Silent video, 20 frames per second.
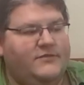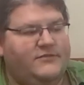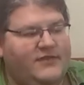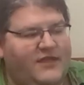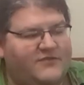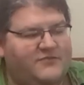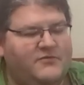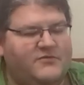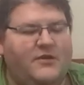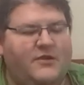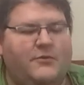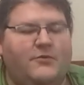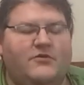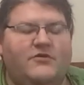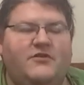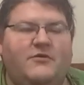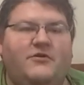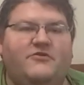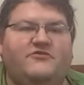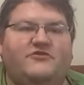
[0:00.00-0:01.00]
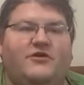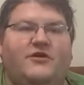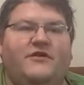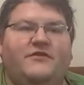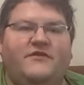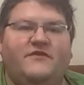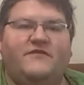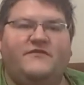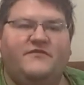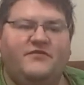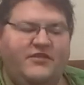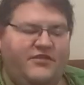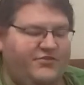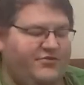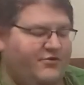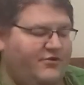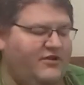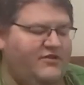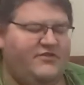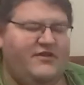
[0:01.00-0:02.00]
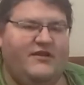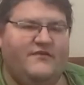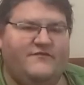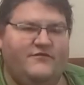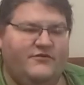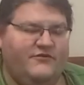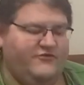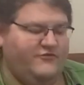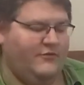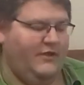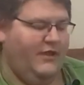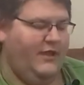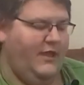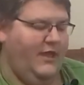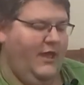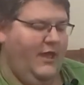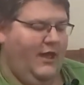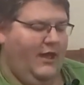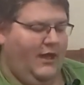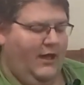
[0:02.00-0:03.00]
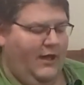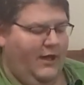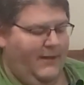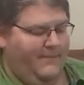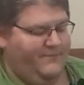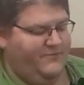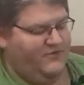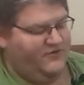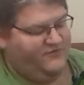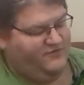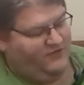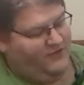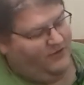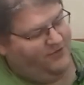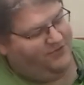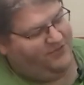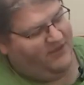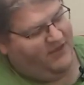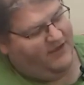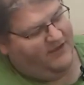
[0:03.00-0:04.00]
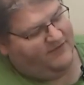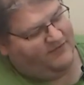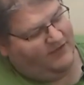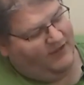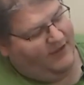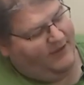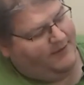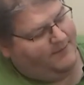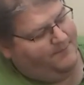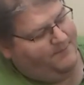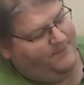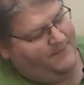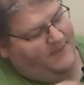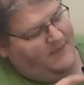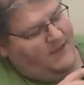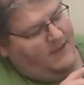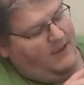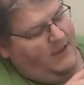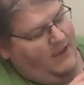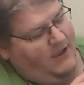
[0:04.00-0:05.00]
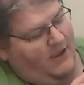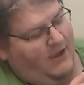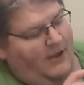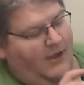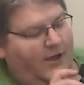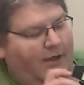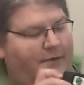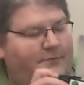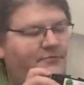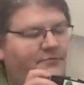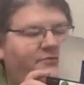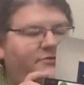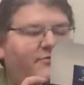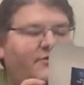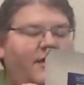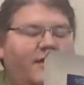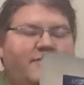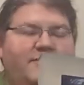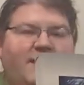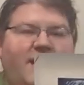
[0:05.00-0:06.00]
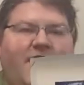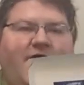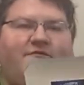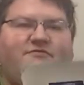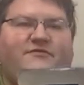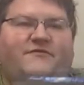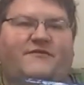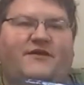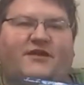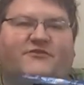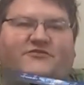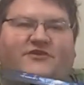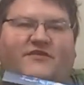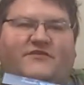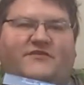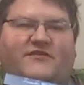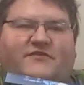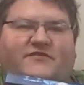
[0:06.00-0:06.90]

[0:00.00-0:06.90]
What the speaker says: that's what they were in the original, and this is the 30th anniversary. There's little things like they have the VHS